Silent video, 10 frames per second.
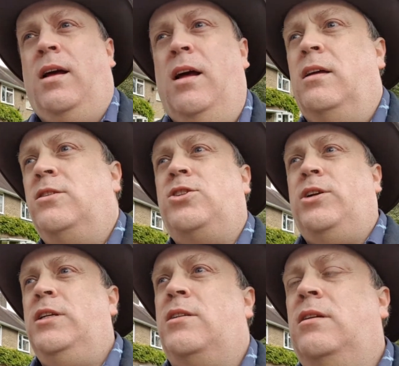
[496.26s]
uh,
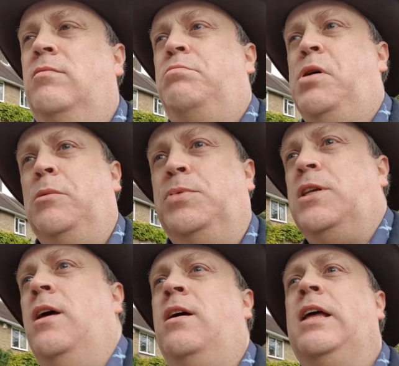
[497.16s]
streets and
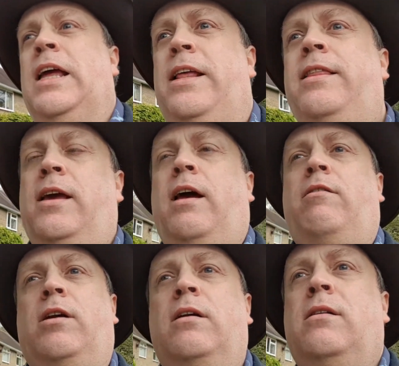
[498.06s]
pubs in the
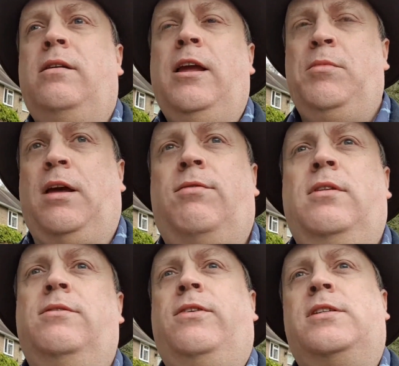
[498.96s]
area named
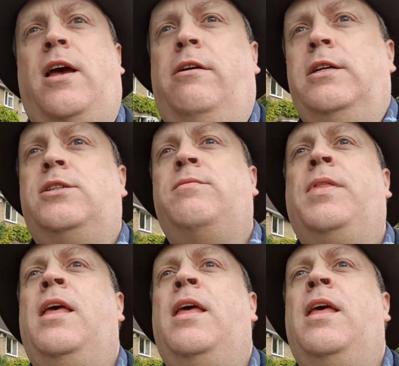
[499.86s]
after the Fitzharrys,